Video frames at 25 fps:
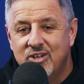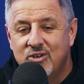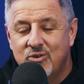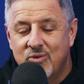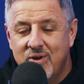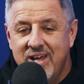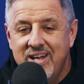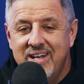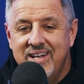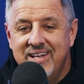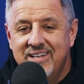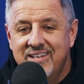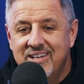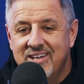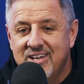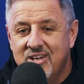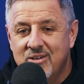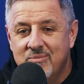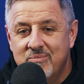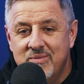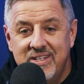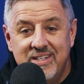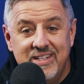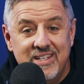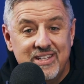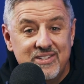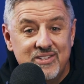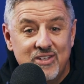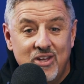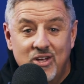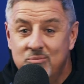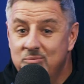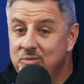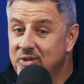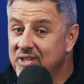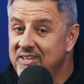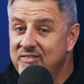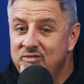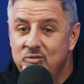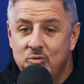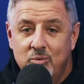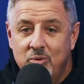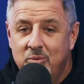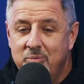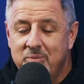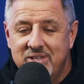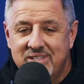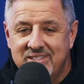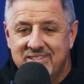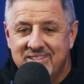great income in this
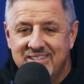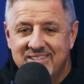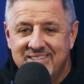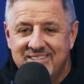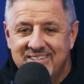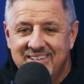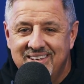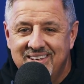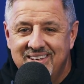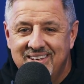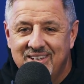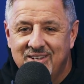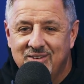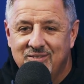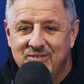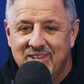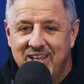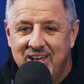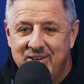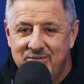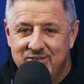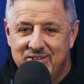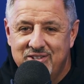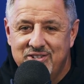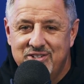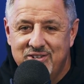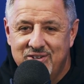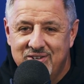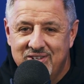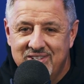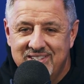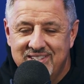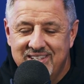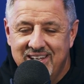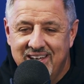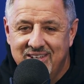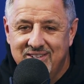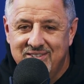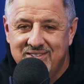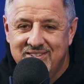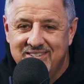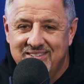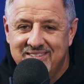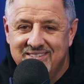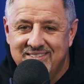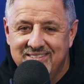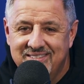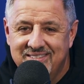unbelievable business of life insurance sales.